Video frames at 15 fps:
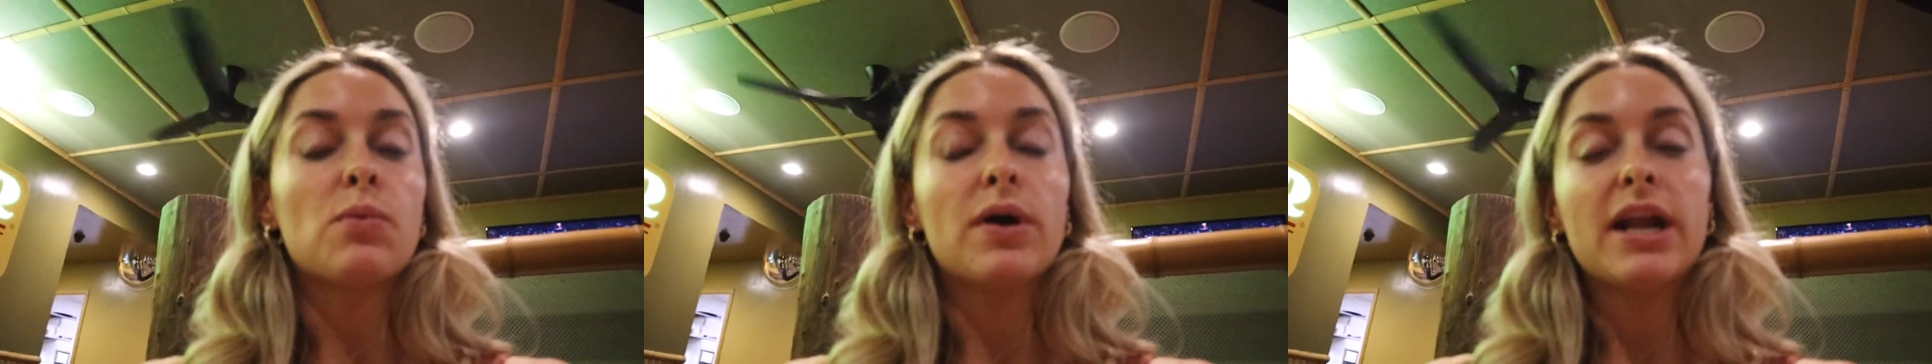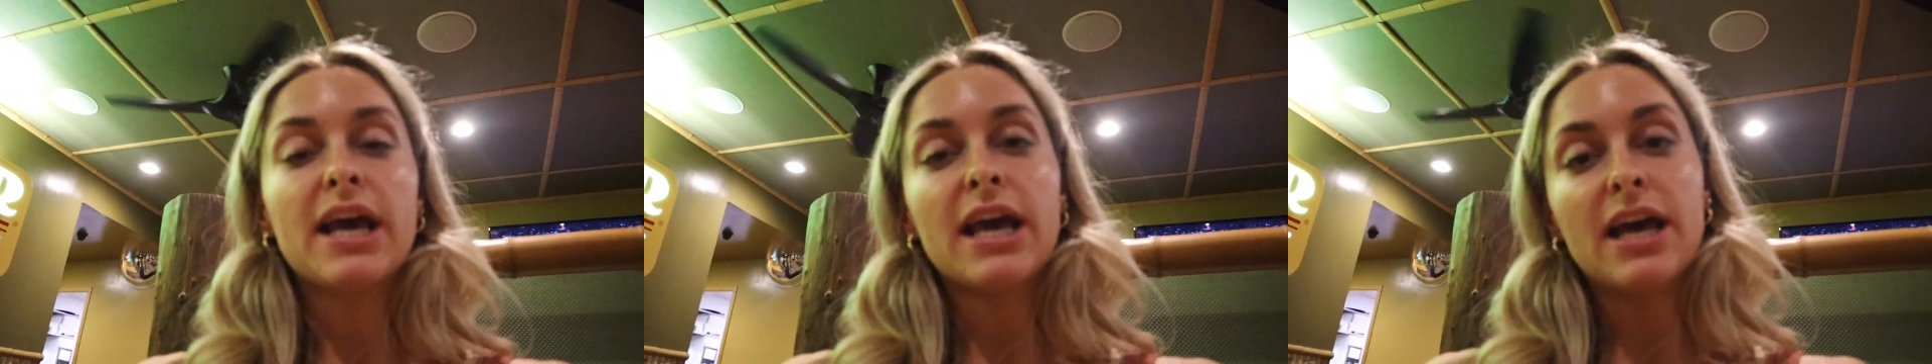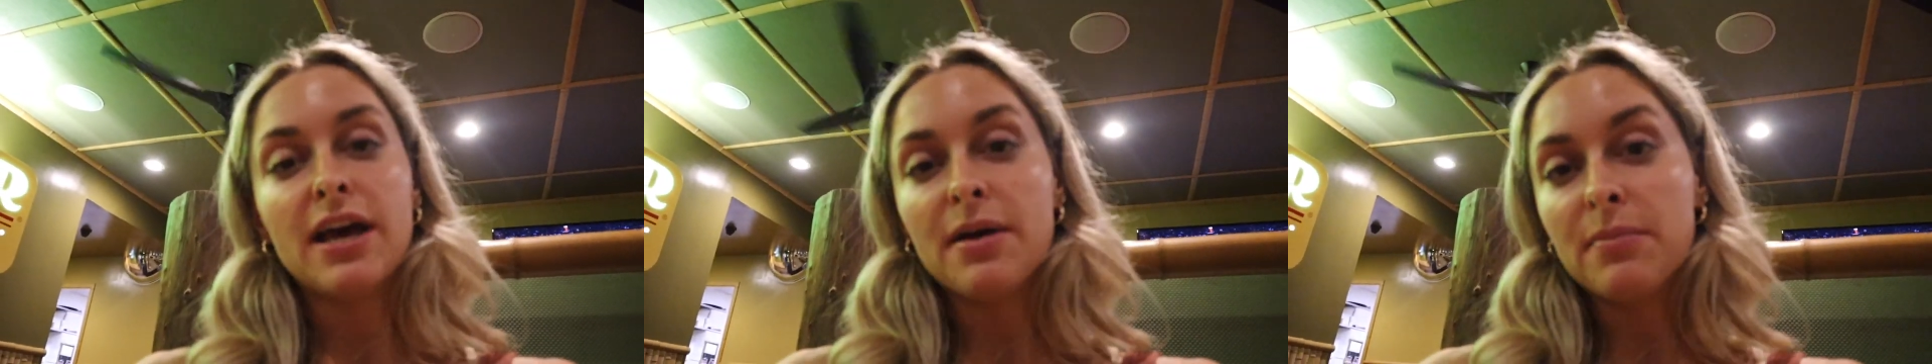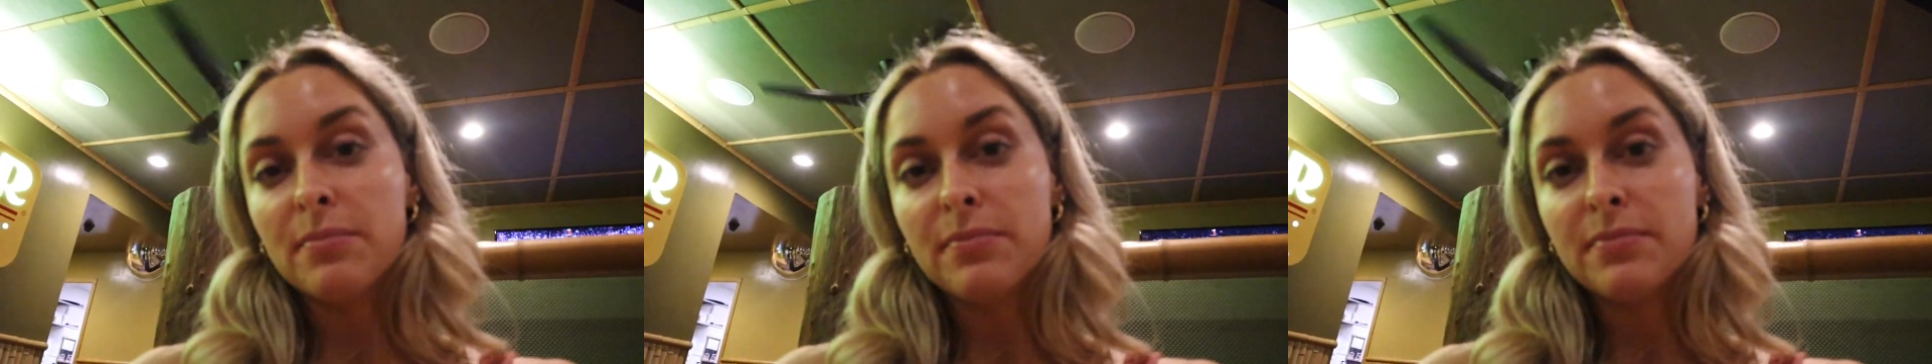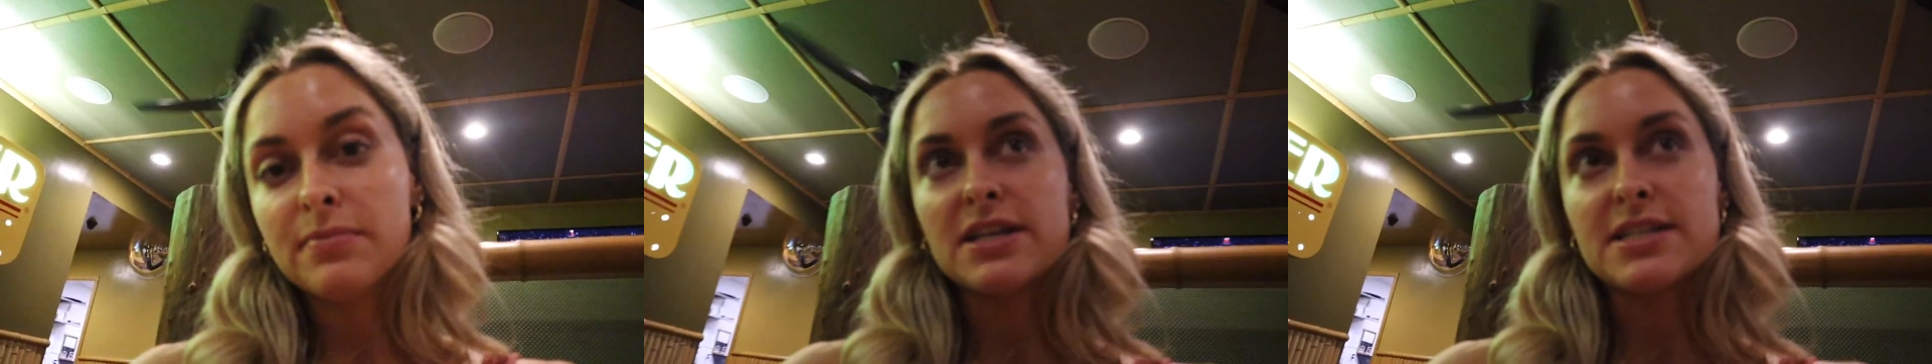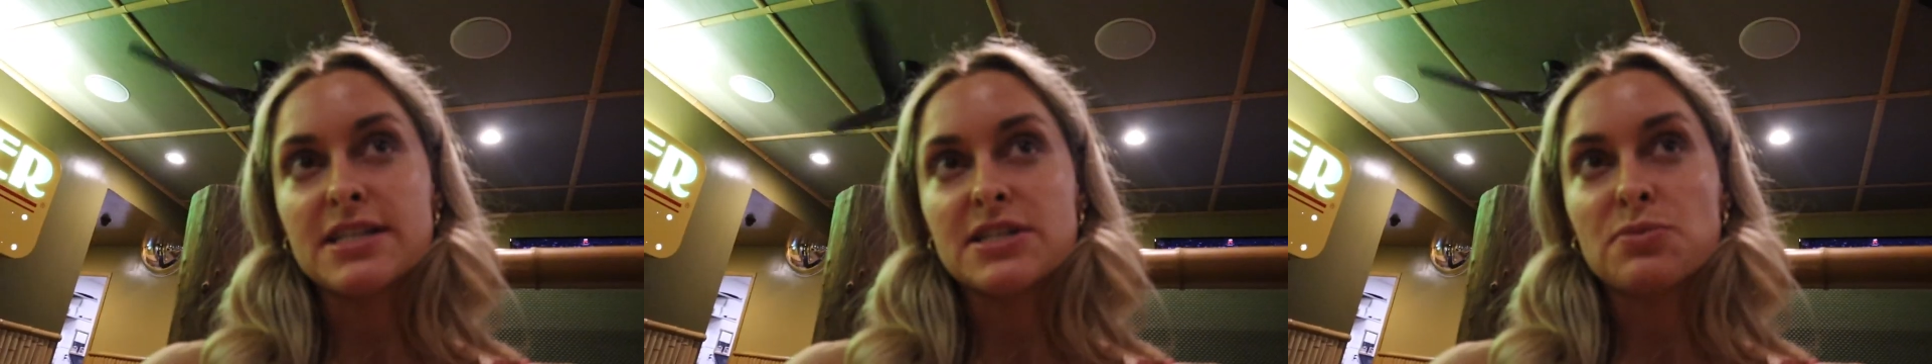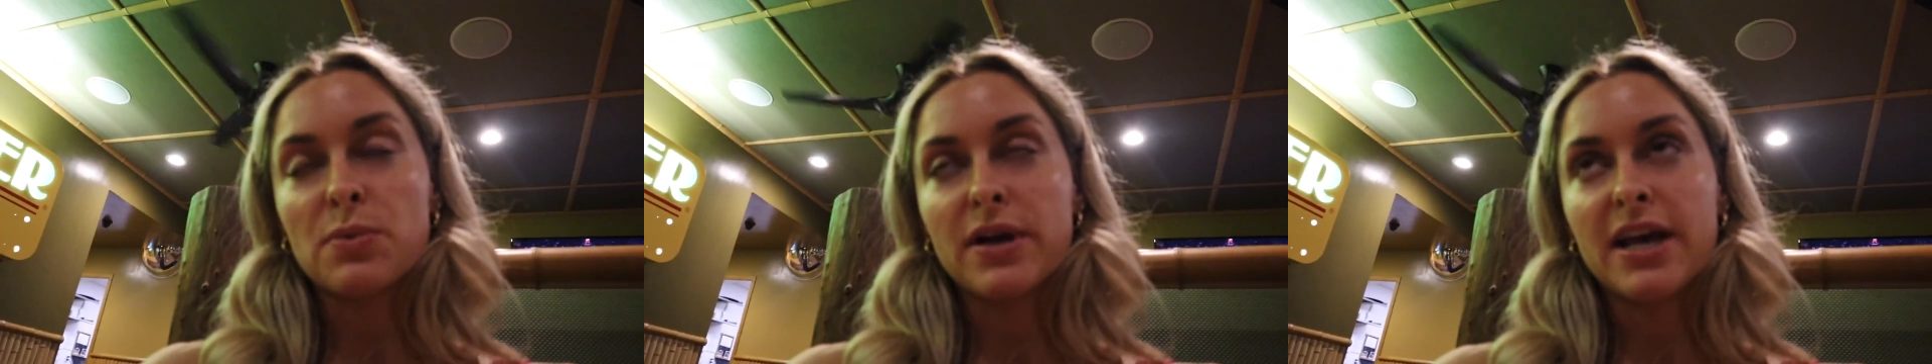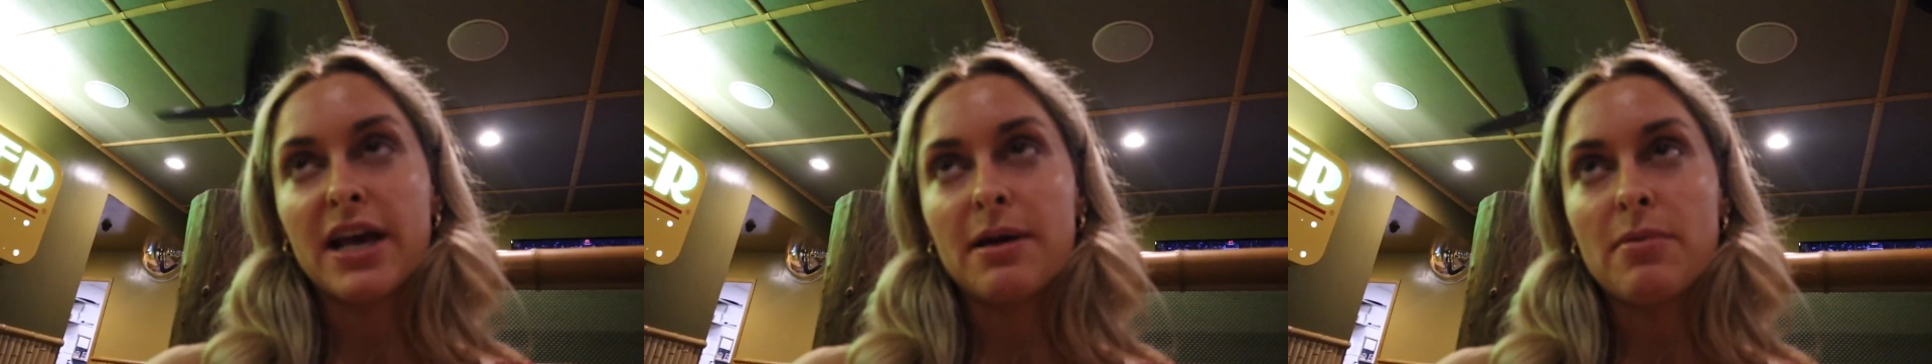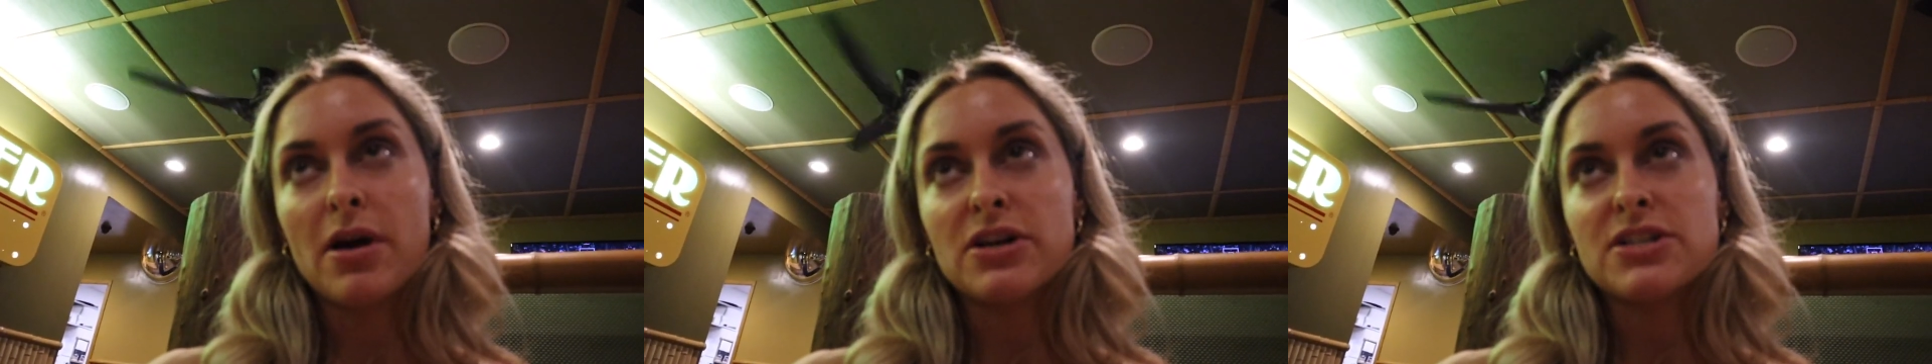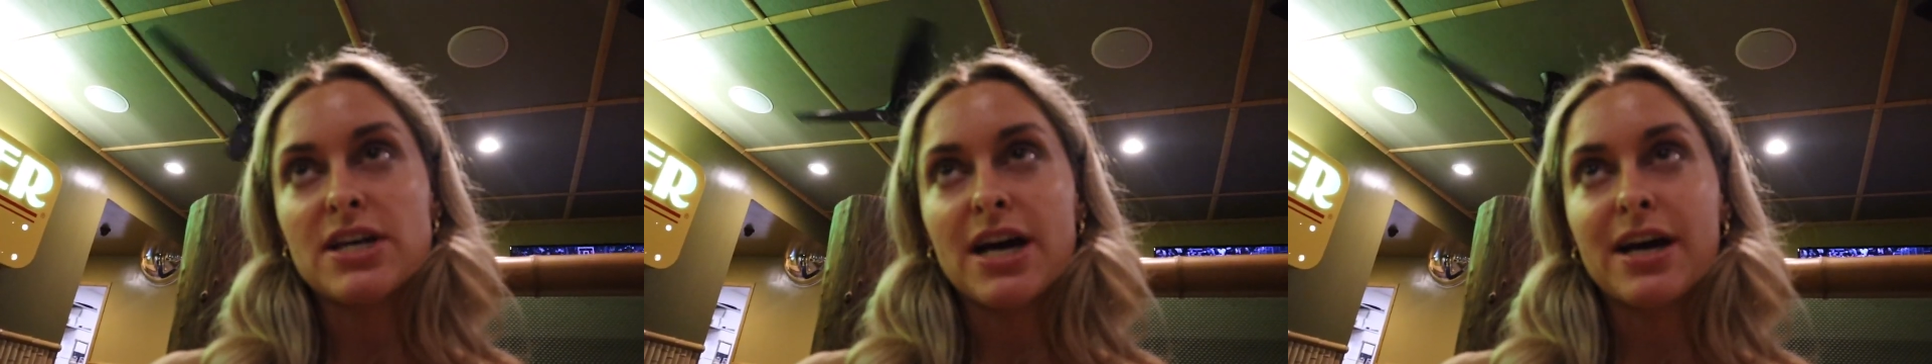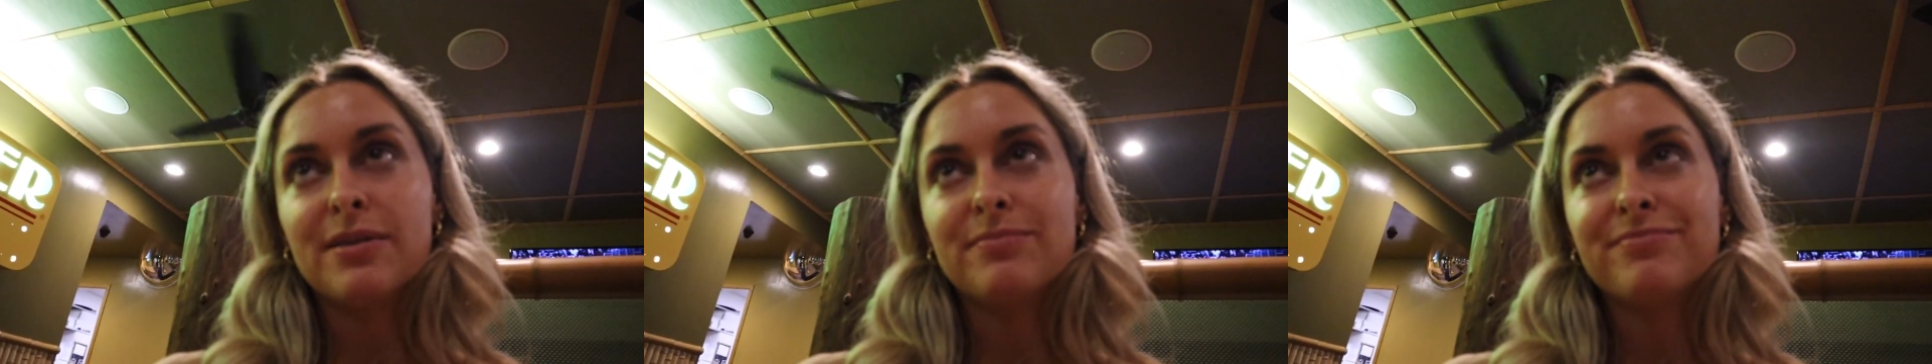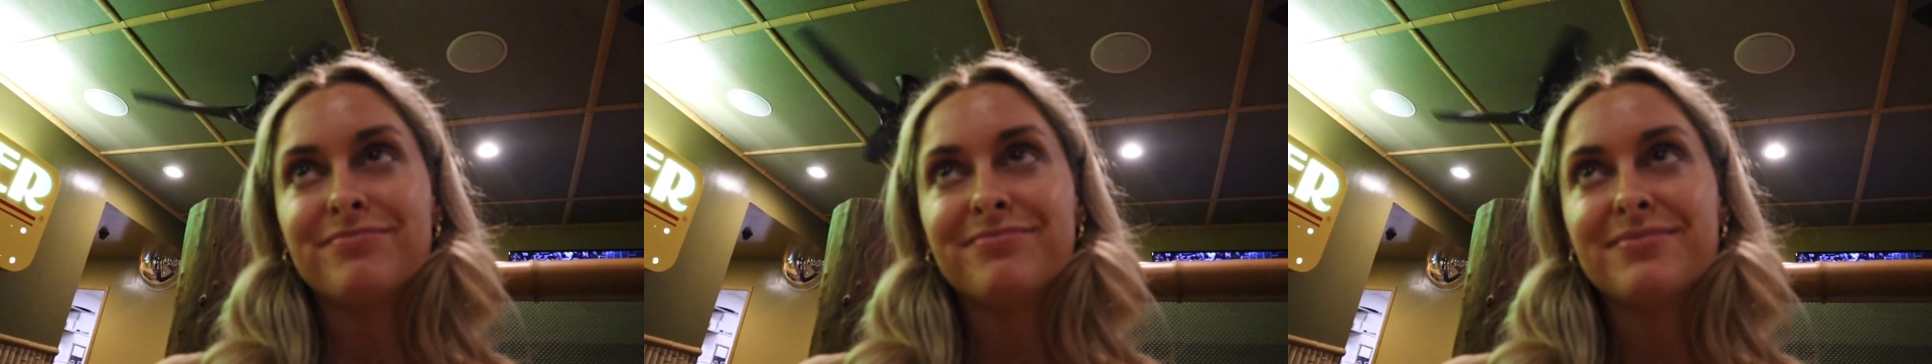a.m. 1 a.m. our time.